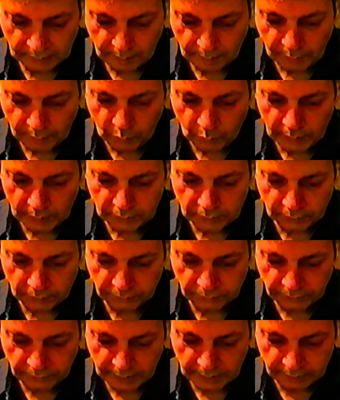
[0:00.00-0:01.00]
Number
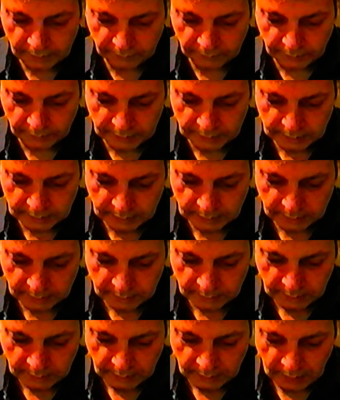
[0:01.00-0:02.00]

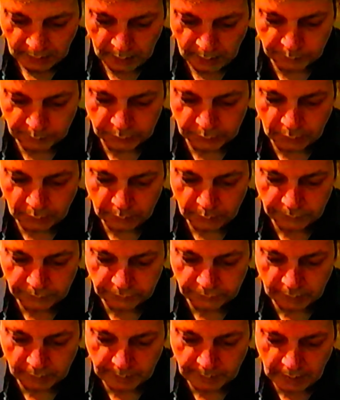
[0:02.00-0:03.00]
105, a probe
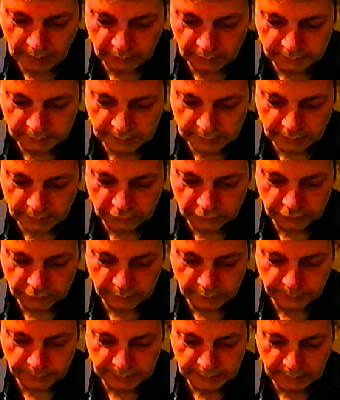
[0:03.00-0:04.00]
from outside
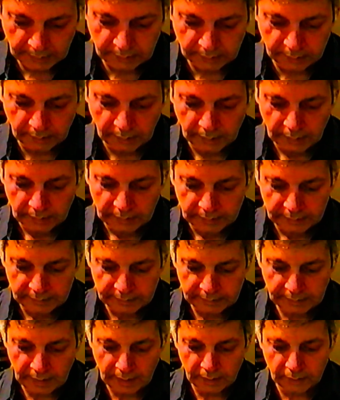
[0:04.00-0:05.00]
ship can
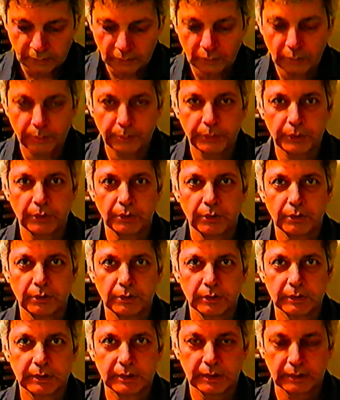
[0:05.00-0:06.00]
scan
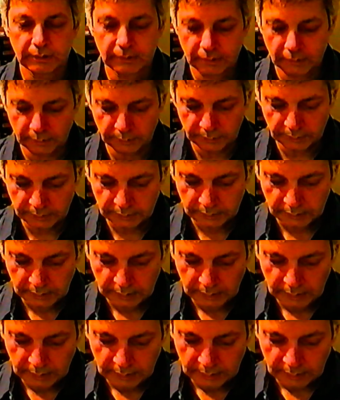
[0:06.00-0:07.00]
computer systems.
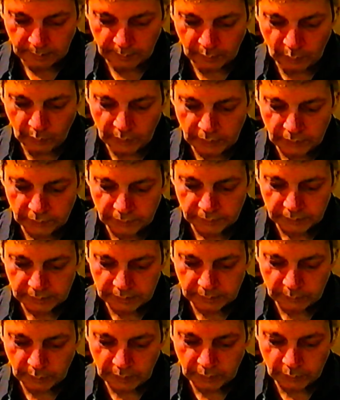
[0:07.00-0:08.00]
Number
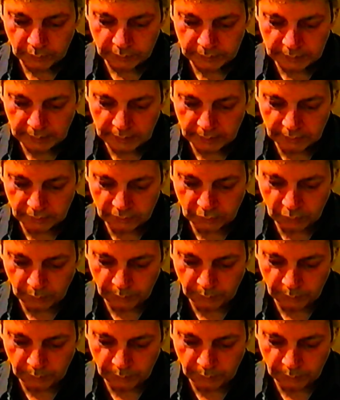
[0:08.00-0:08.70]
106,